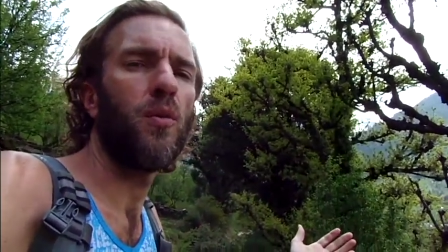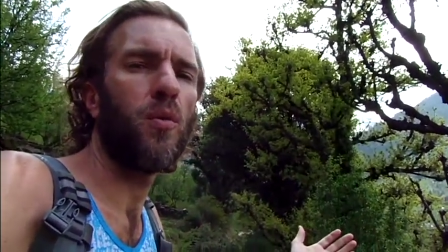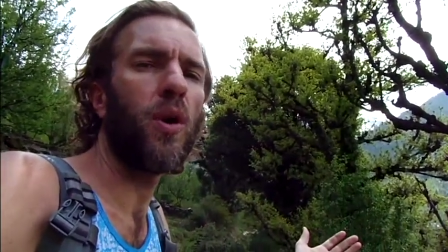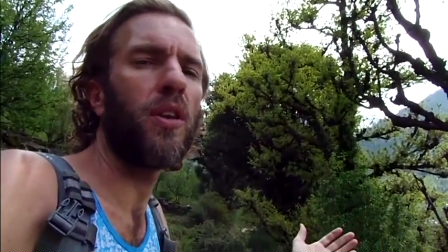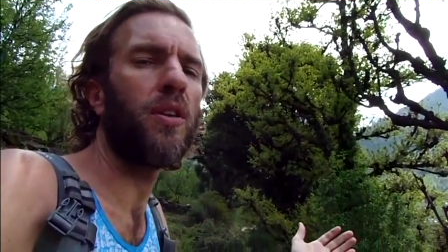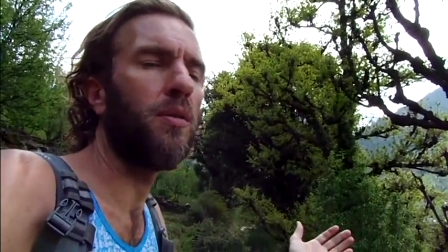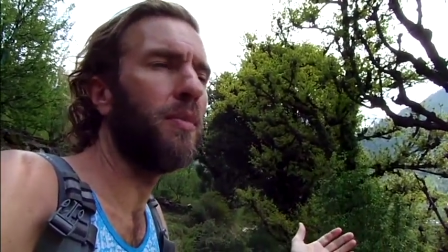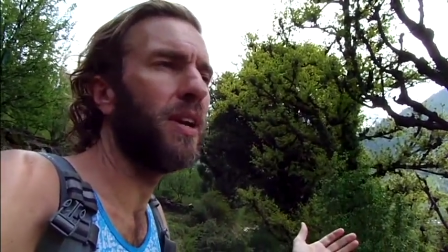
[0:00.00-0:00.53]

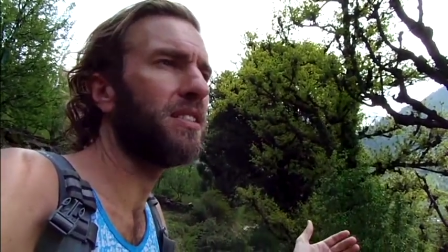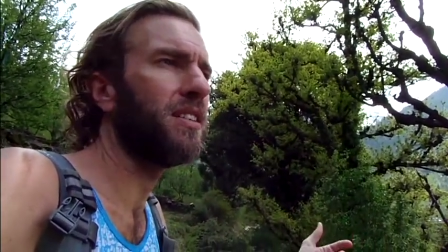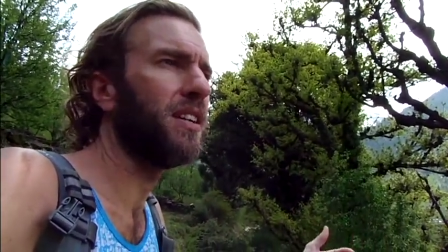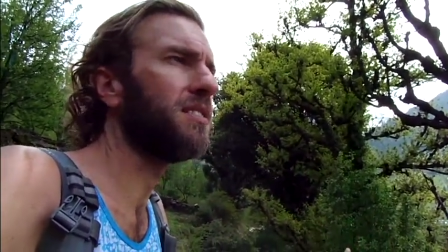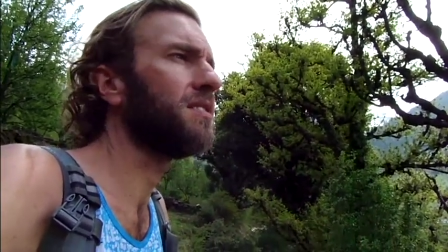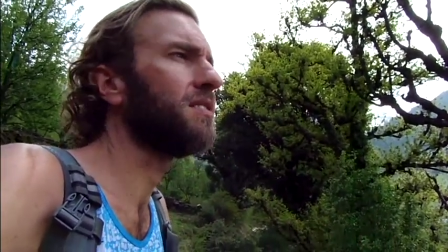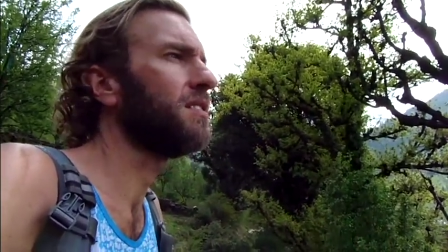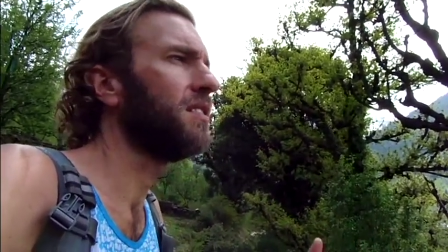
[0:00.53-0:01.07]
whether it makes
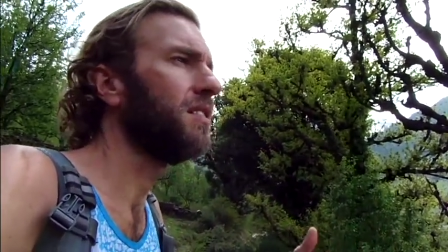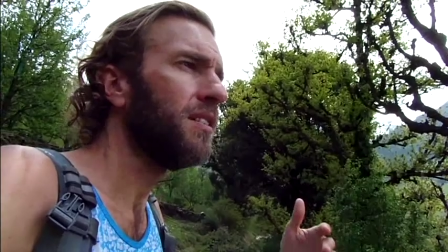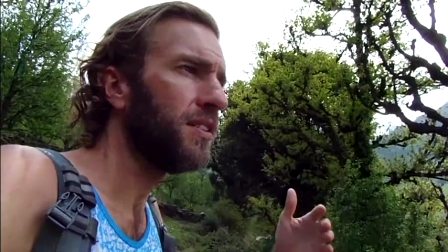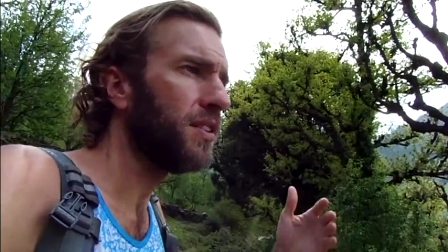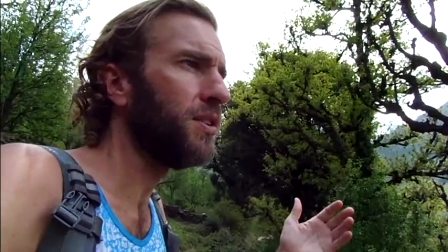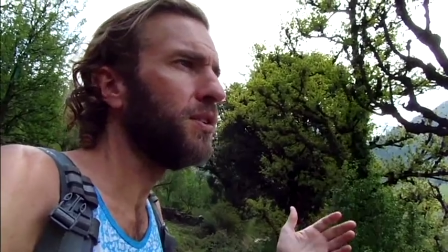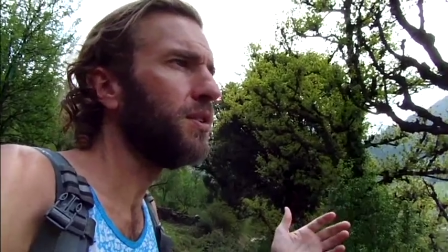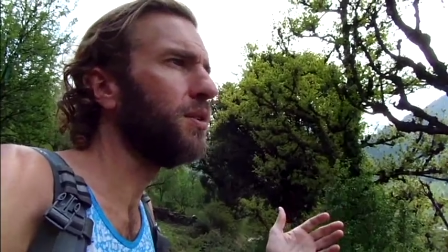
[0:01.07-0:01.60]
sense
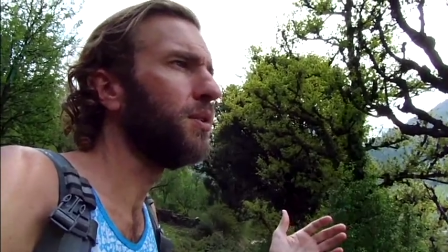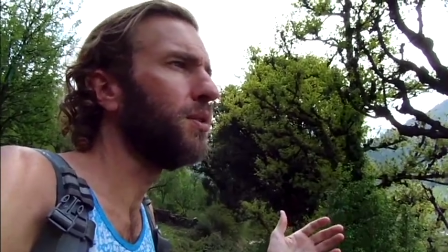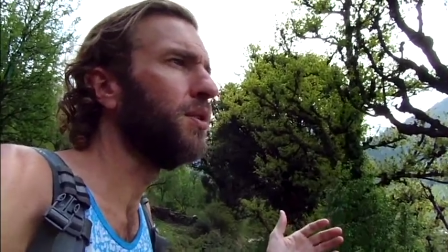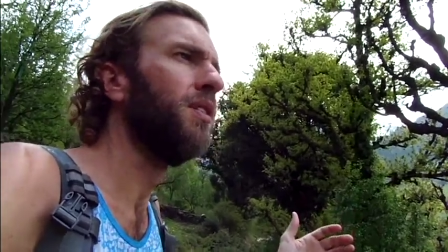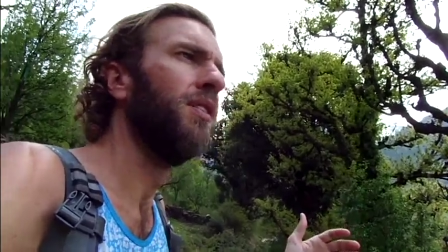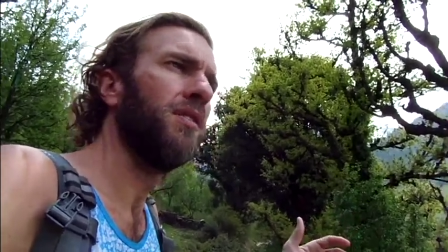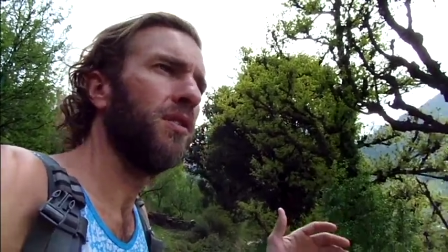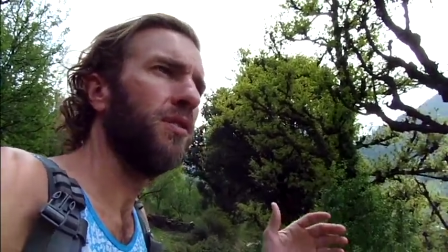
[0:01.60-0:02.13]
to you
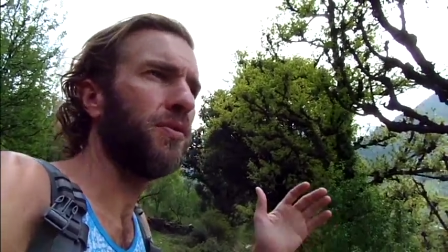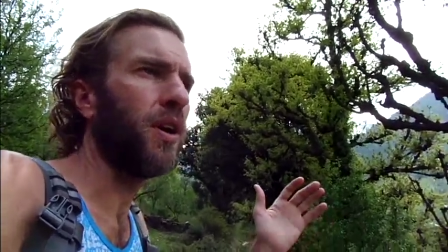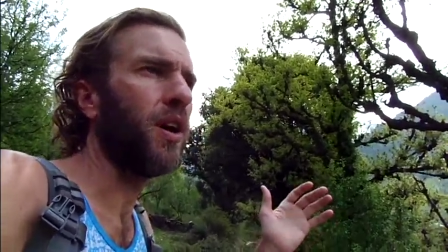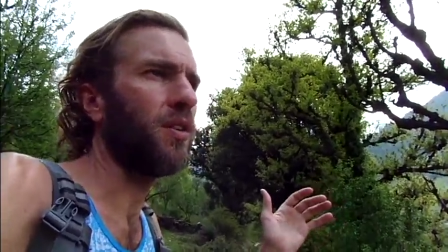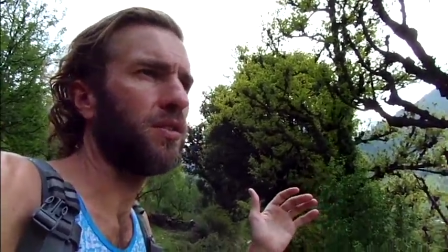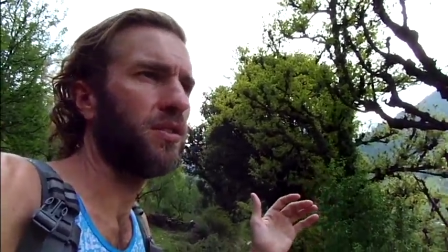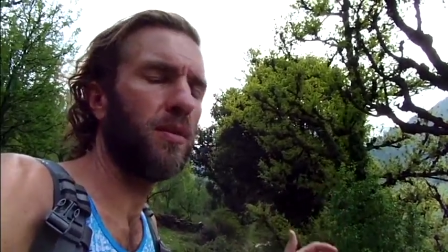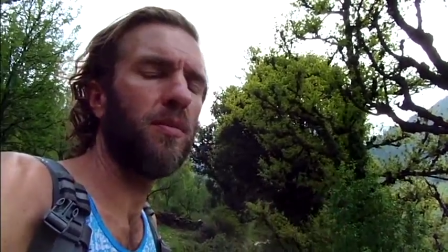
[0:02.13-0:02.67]
to
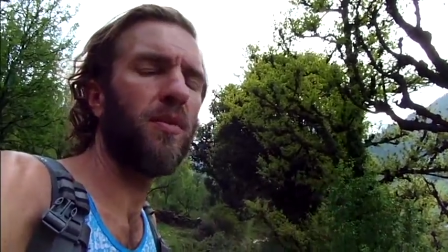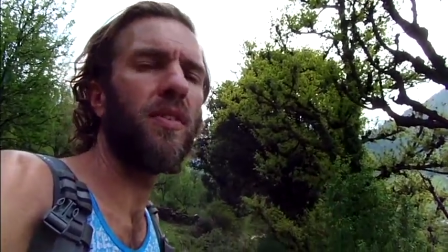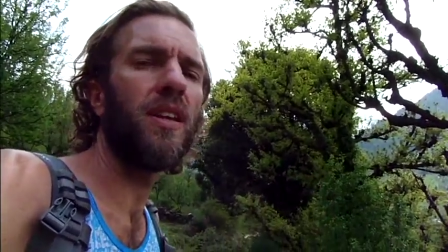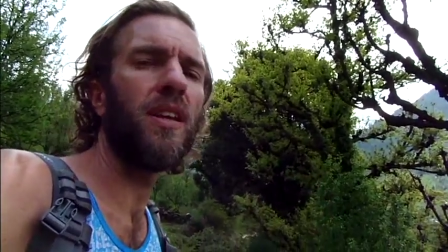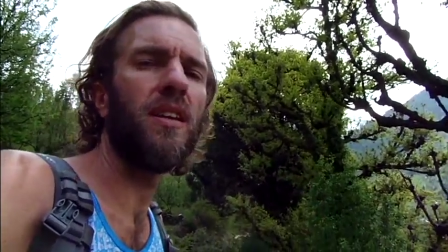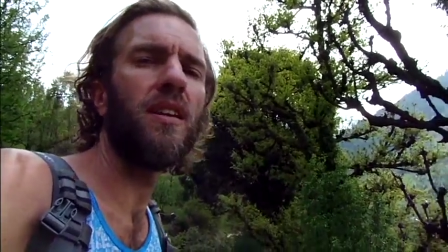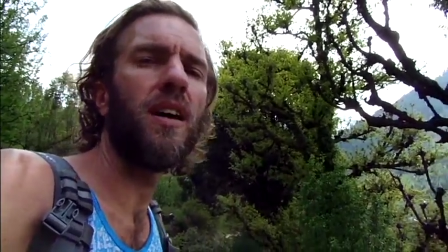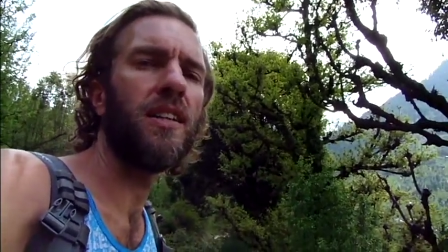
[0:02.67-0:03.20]
follow some of
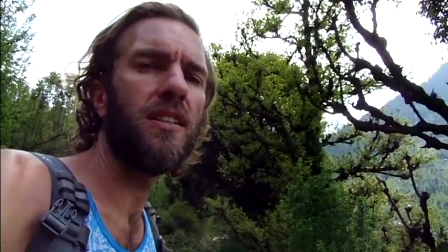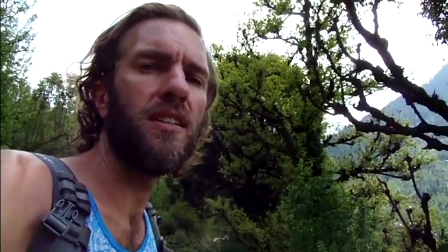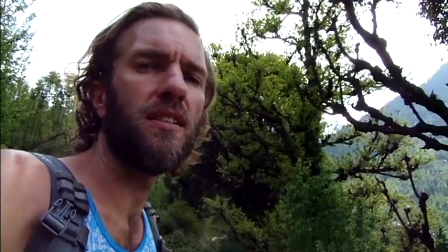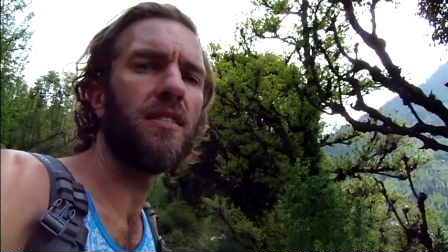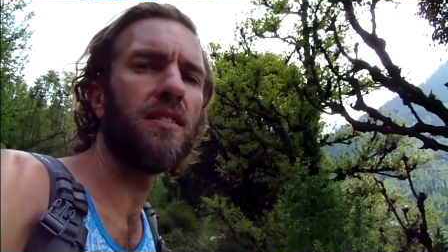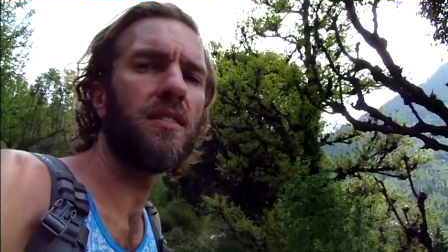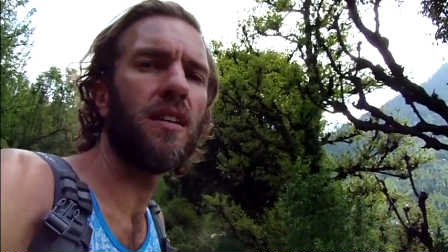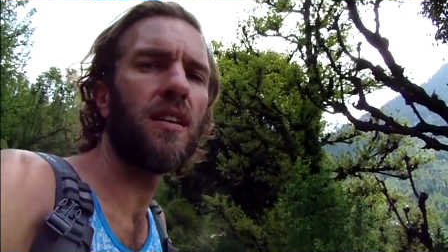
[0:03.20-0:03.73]
the
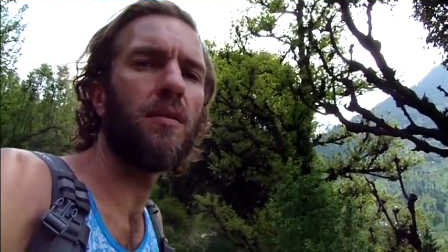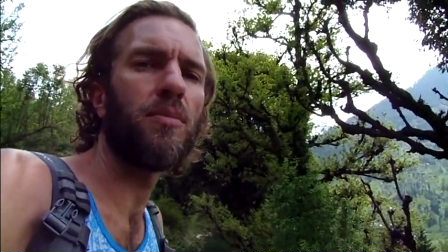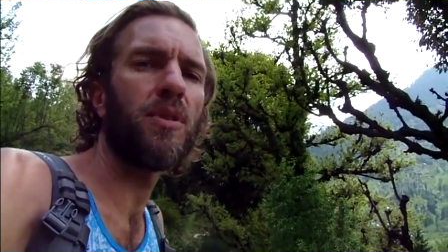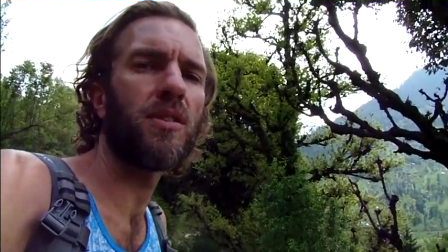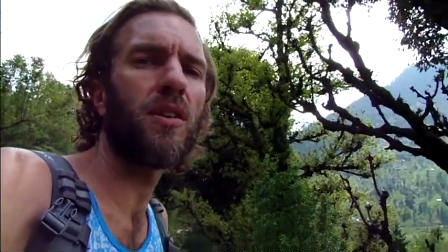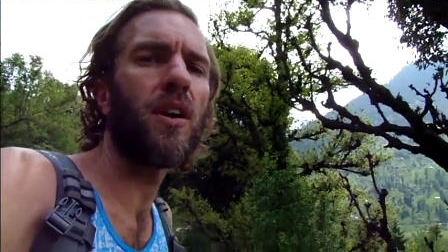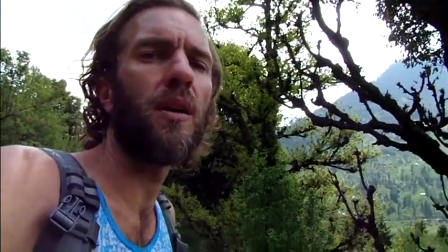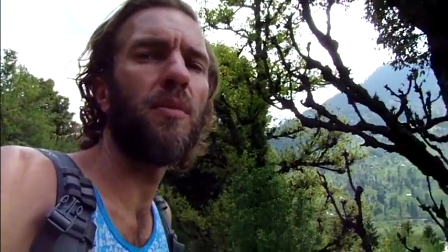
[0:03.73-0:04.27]
ideas uh,
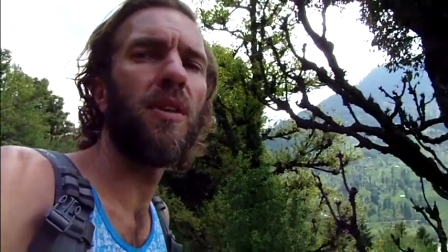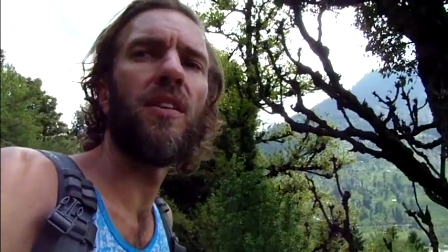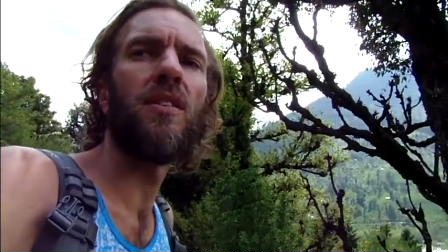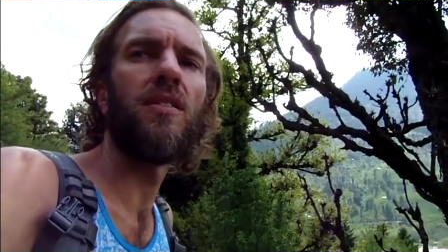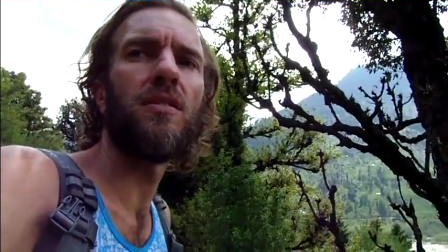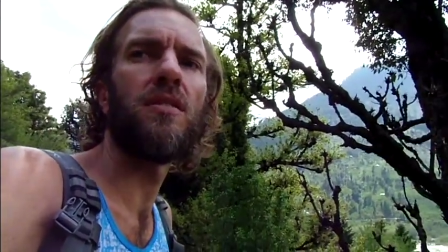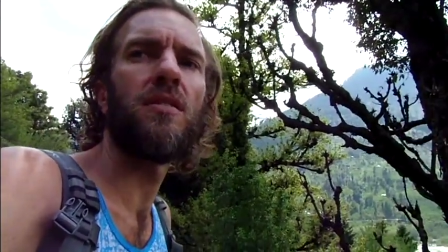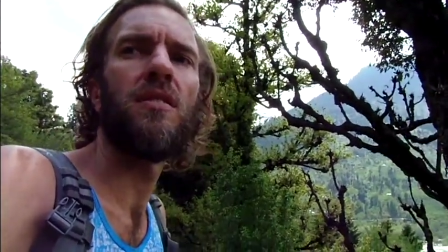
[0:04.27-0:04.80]
prescribed in
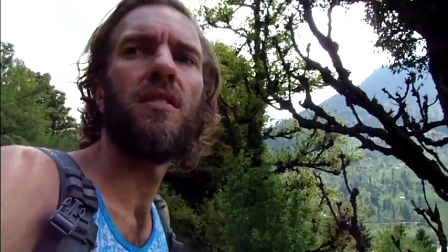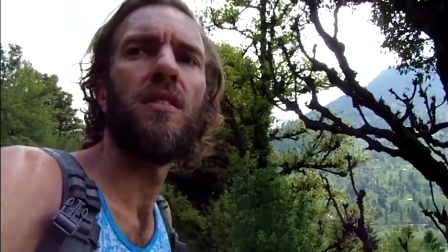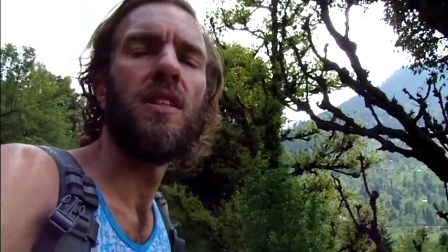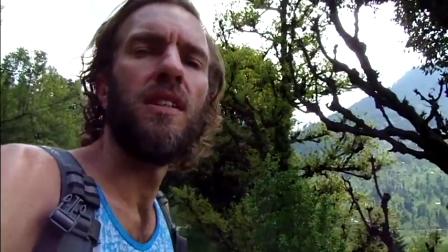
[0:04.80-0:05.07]
those